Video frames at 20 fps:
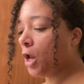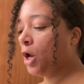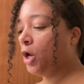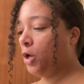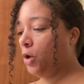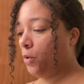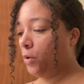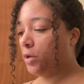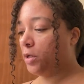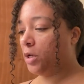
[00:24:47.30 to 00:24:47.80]

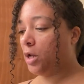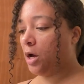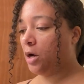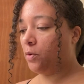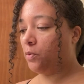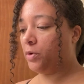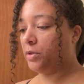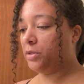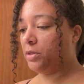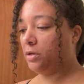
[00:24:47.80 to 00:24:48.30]
Going along
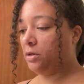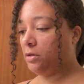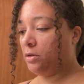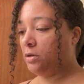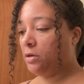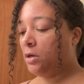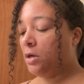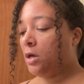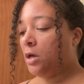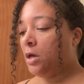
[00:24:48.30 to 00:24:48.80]
with the
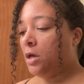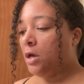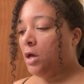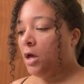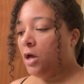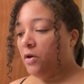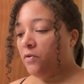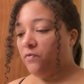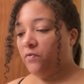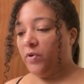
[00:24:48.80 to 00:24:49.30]

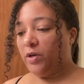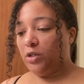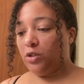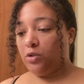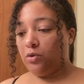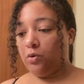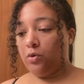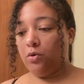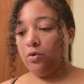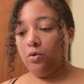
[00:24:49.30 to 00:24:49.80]

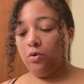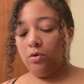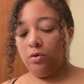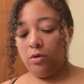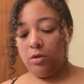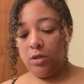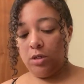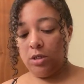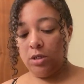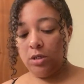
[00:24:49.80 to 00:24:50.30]
facial
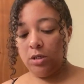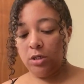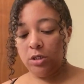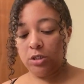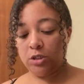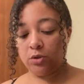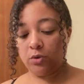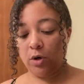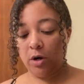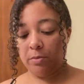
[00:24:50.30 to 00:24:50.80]

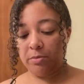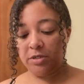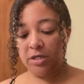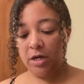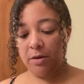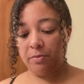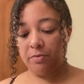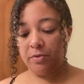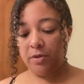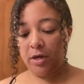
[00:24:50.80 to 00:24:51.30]
scrub
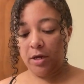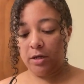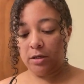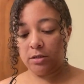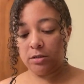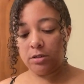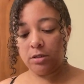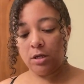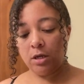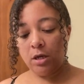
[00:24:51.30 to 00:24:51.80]
type
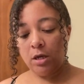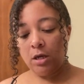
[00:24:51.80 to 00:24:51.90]
things.